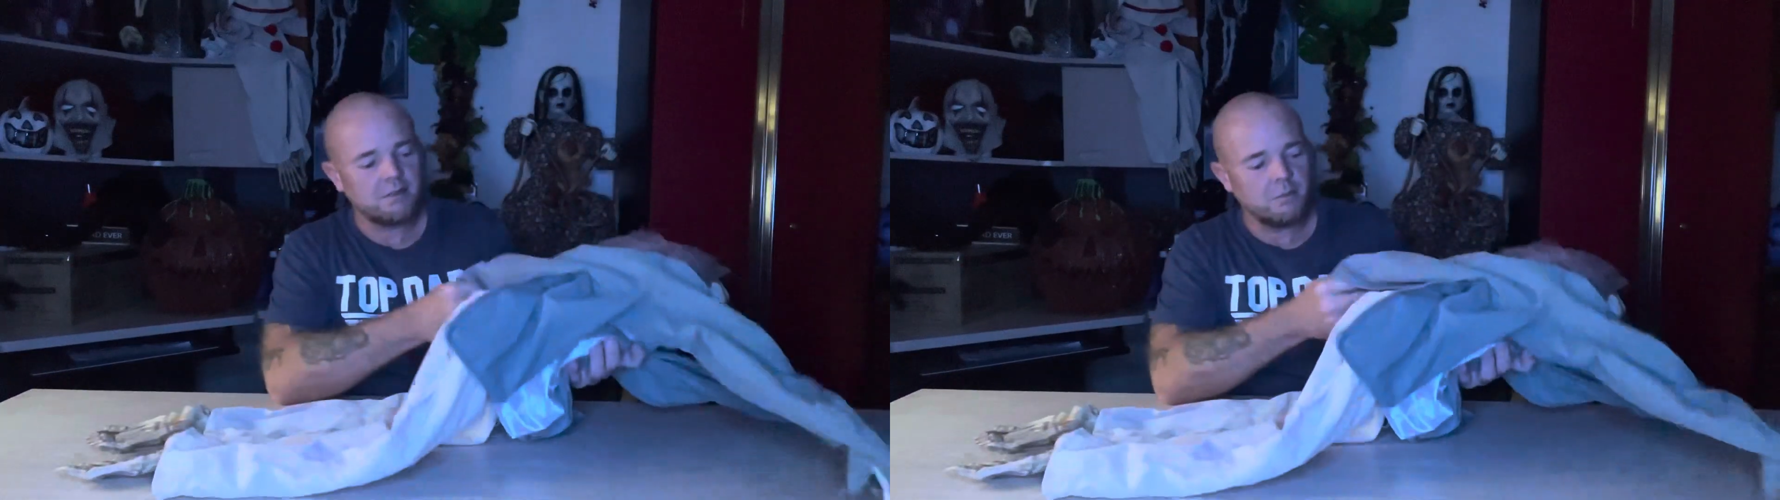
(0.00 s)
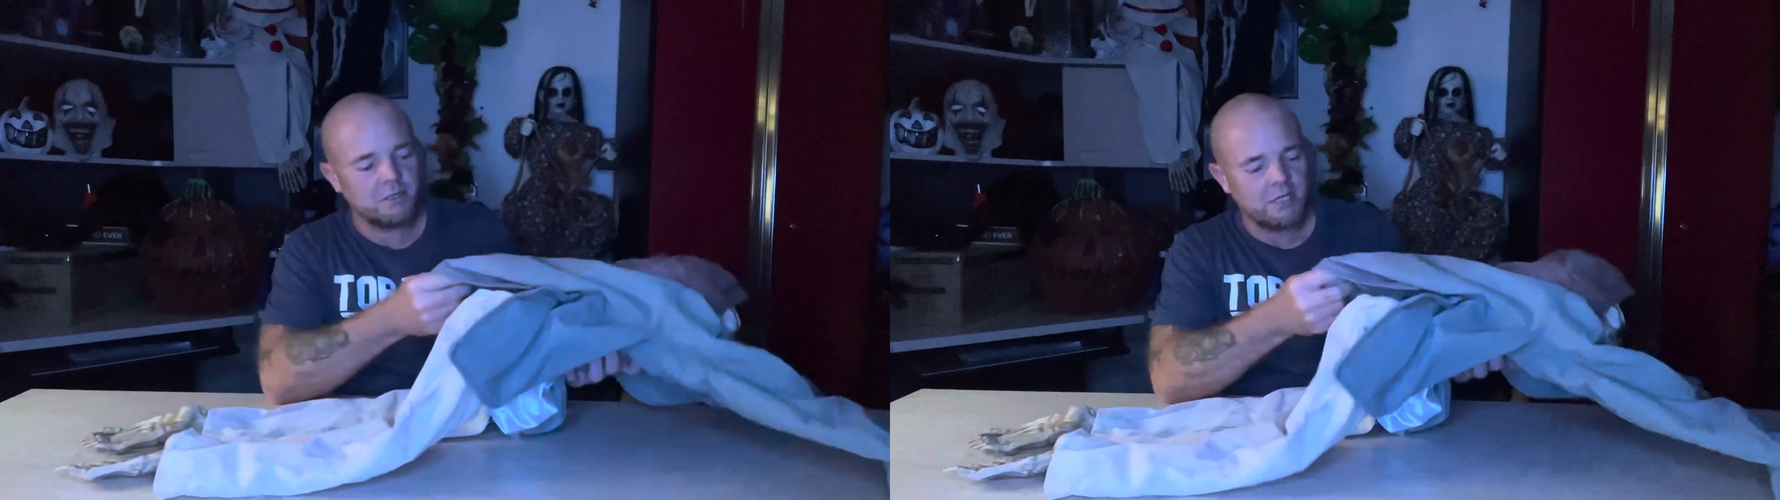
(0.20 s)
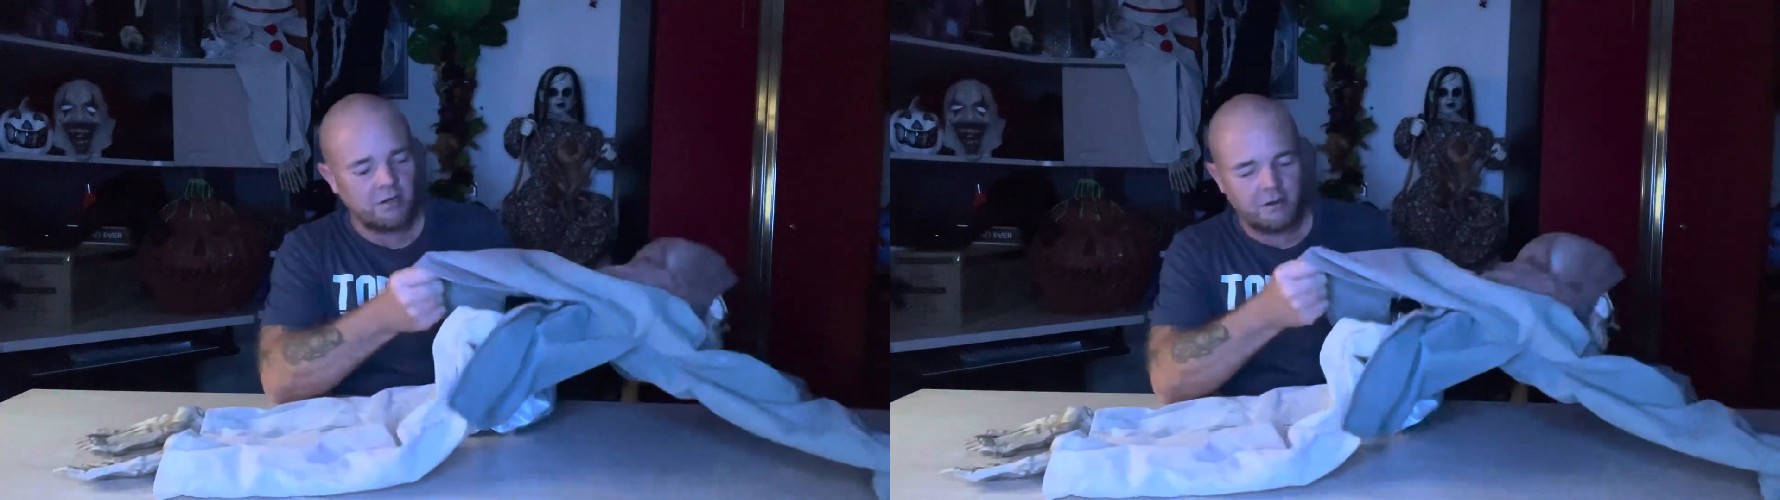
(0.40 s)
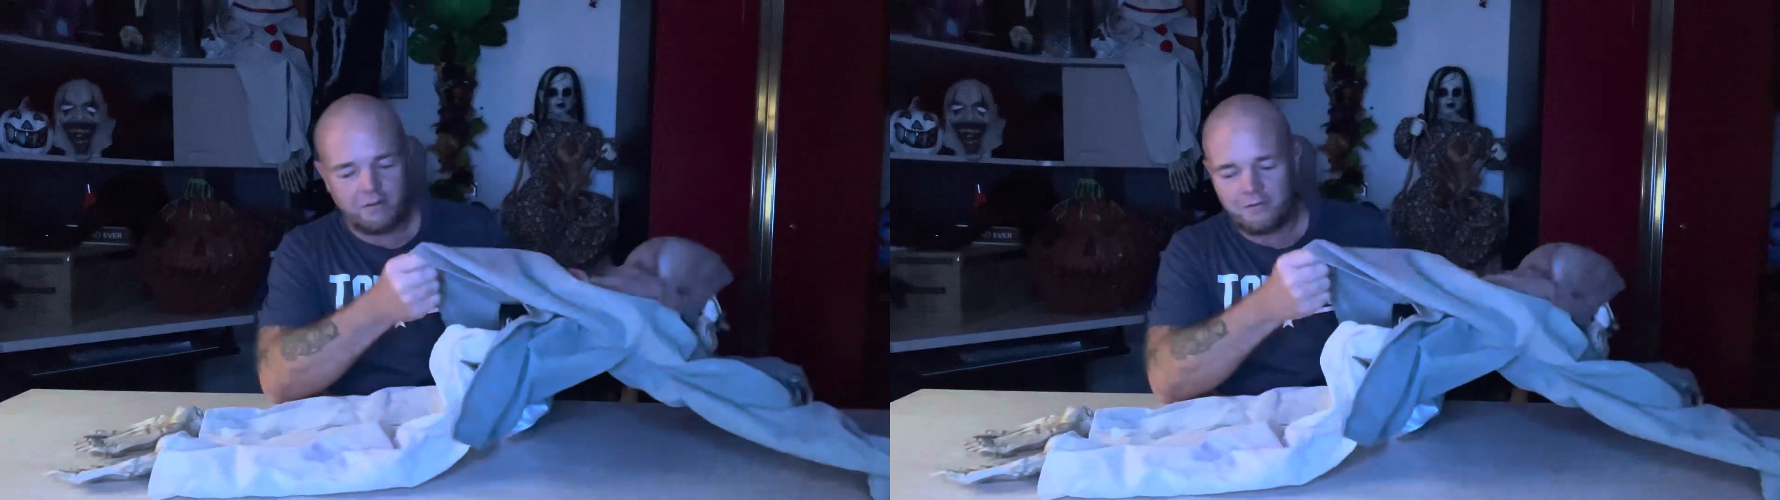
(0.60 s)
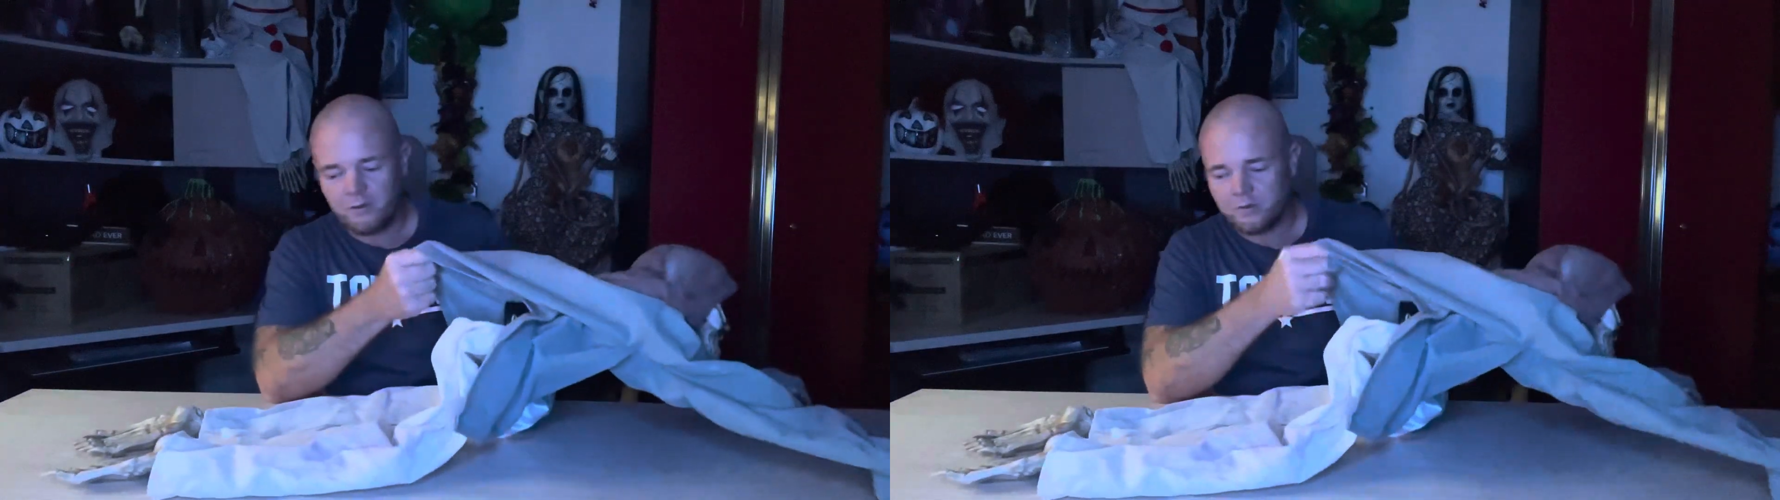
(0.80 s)
The material
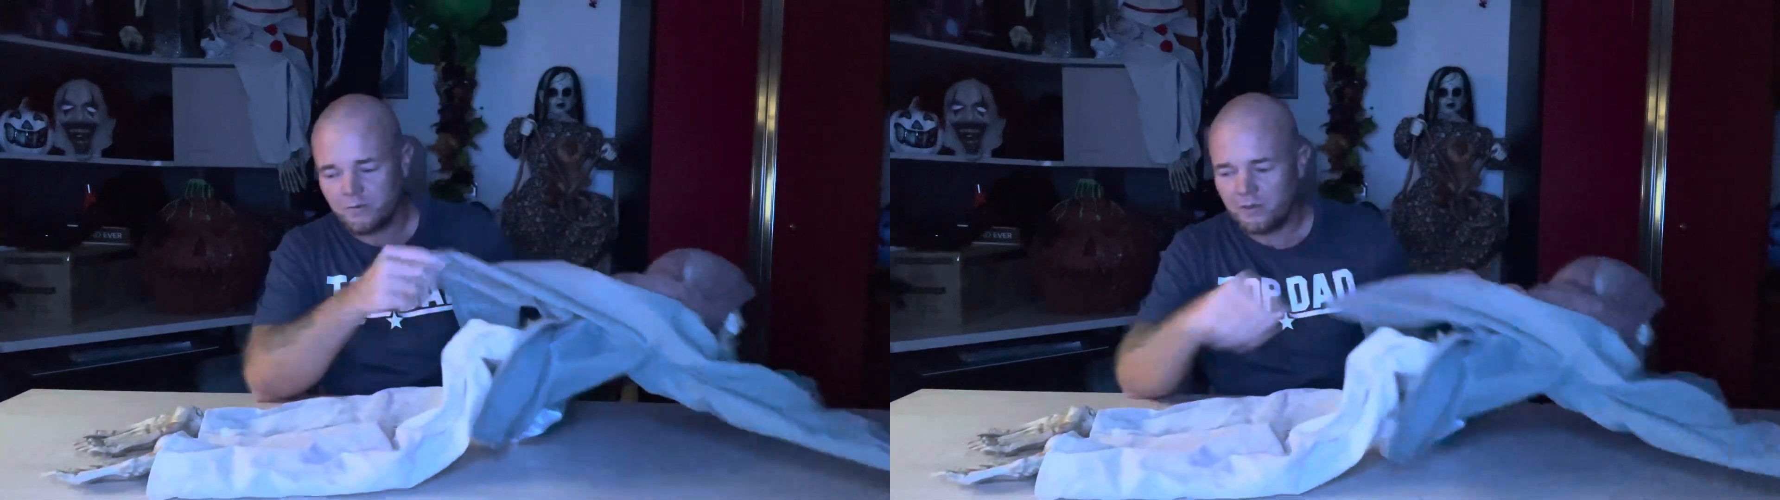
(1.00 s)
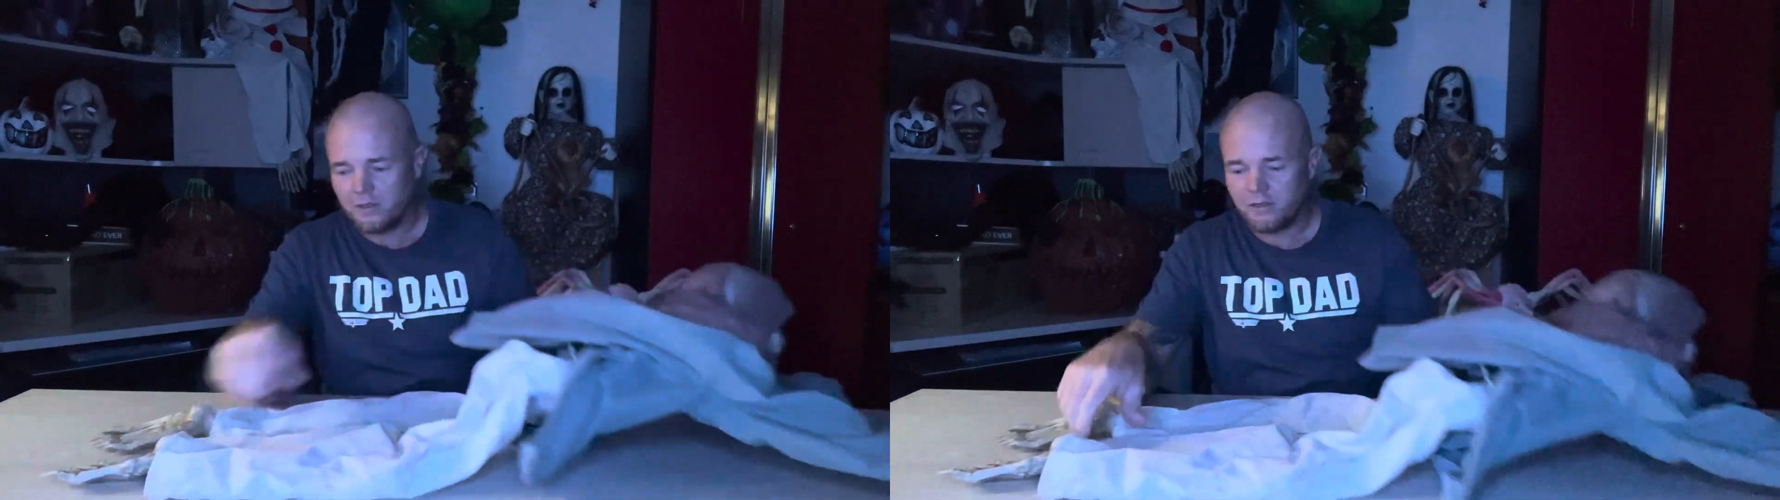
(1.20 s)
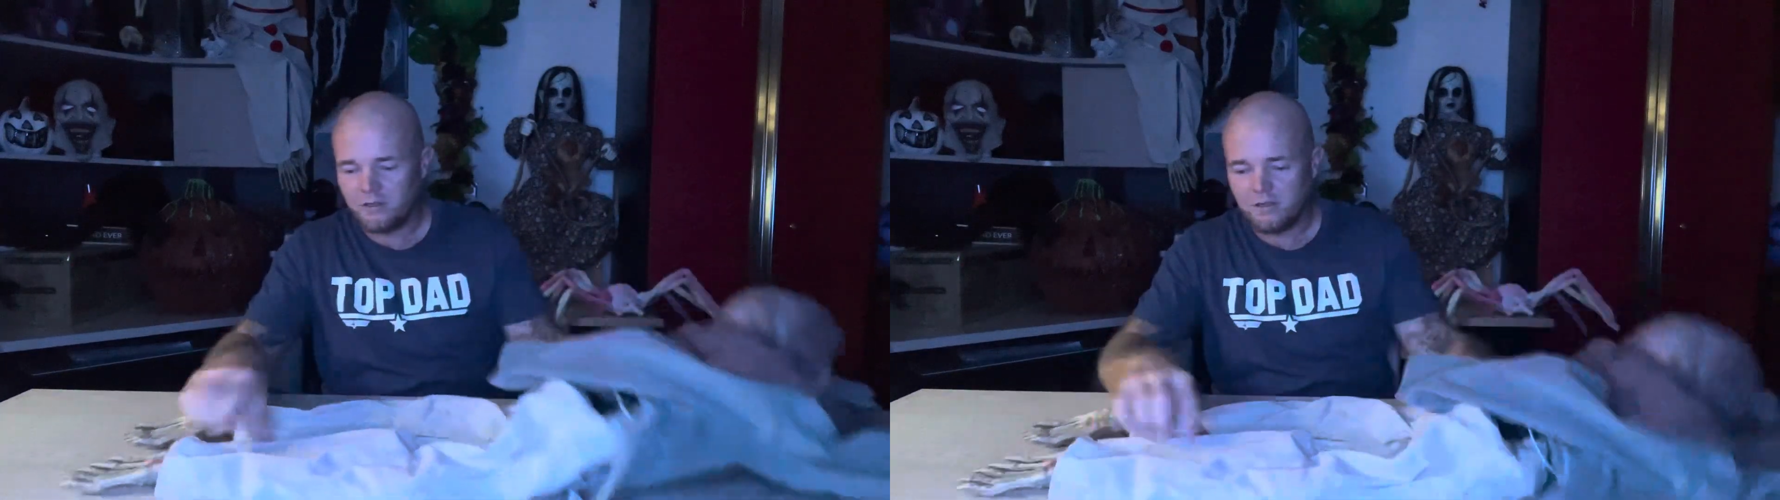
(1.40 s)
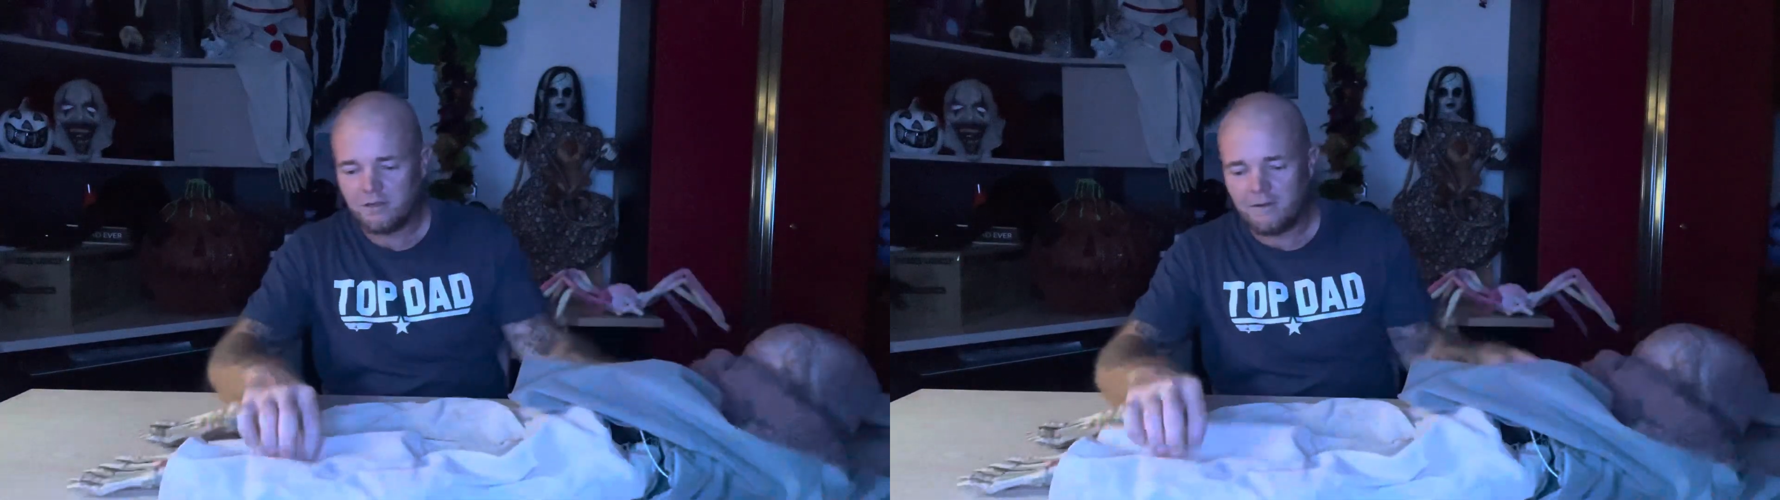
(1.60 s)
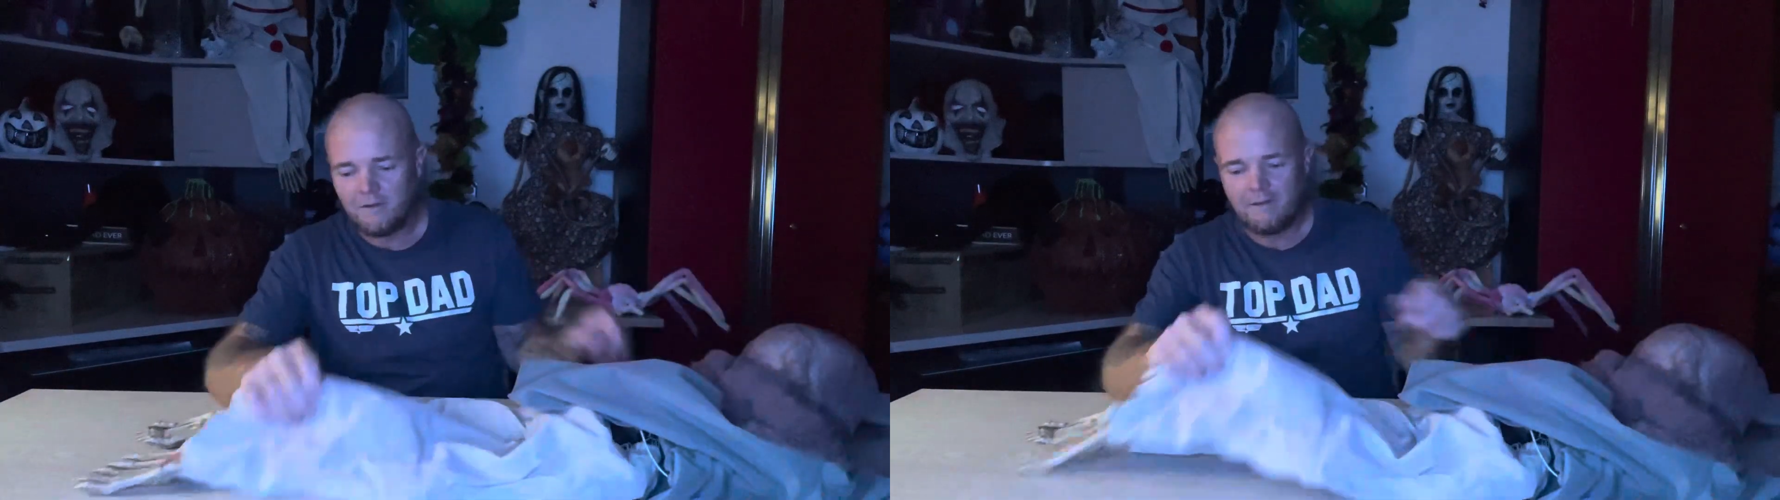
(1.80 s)
feels really good.